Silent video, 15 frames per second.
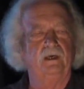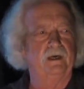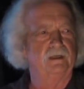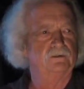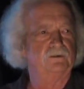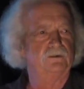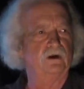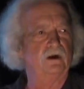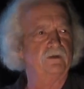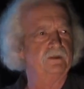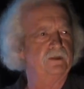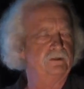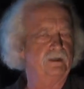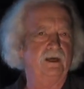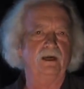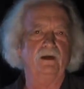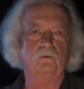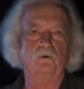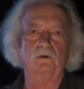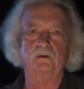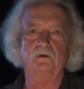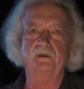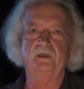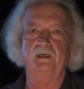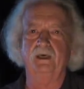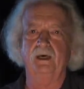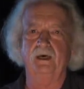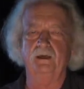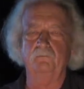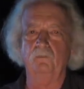and saw that they were
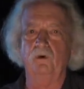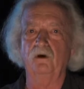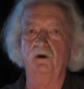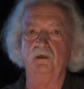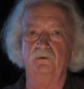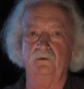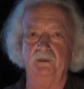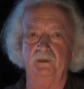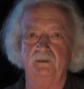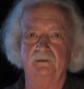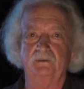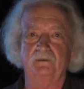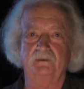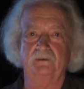looking at Margaret